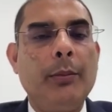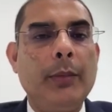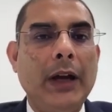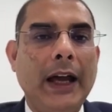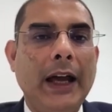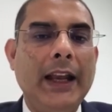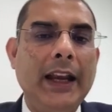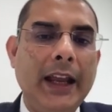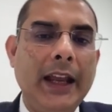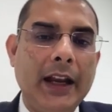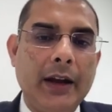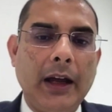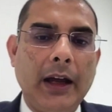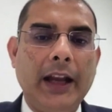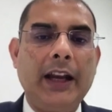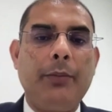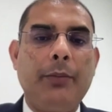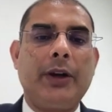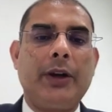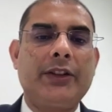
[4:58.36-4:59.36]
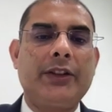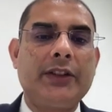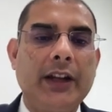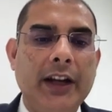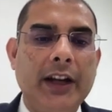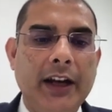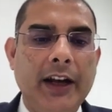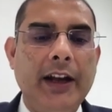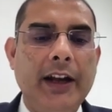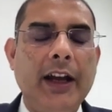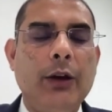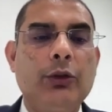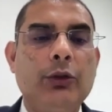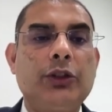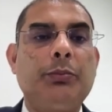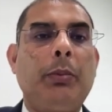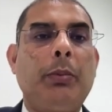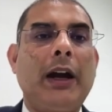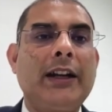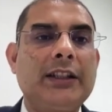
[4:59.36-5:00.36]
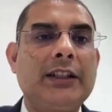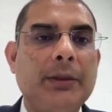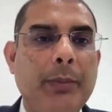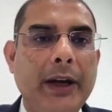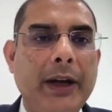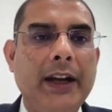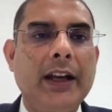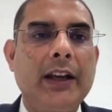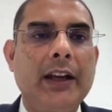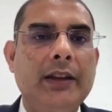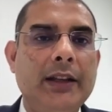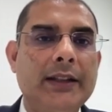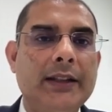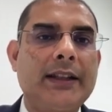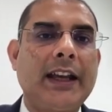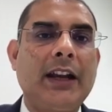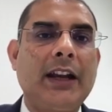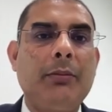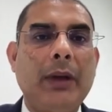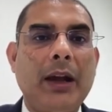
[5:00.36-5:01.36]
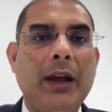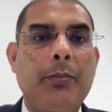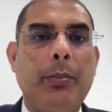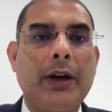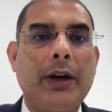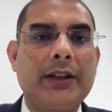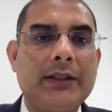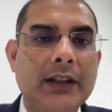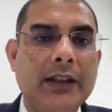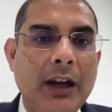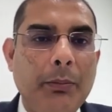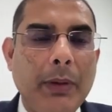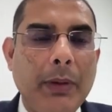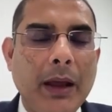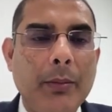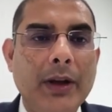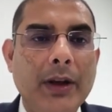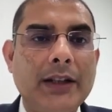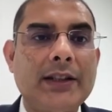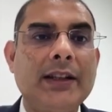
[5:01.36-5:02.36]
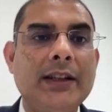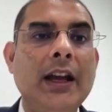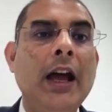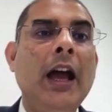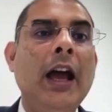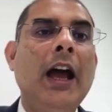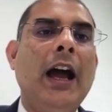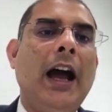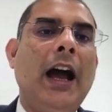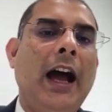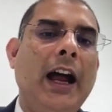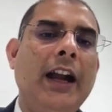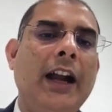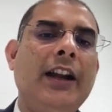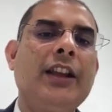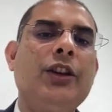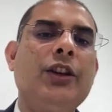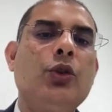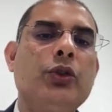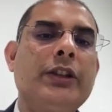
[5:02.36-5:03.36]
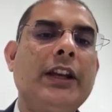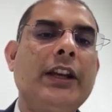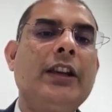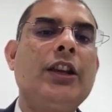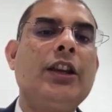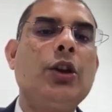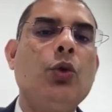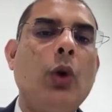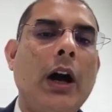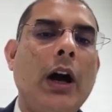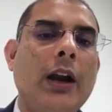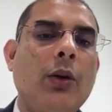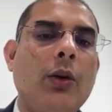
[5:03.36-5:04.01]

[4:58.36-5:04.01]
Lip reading: any person in India who is participating in this can make personal payments, and using QR